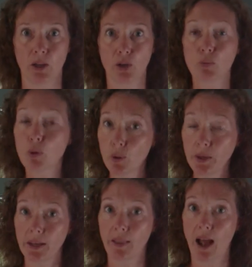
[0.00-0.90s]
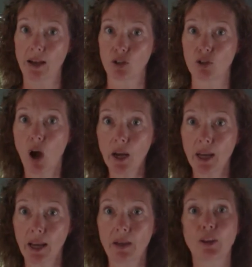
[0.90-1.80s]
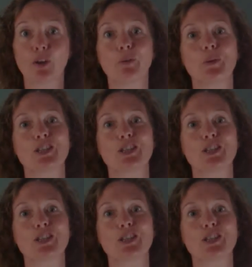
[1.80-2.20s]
You're ruining that. You're not getting, and we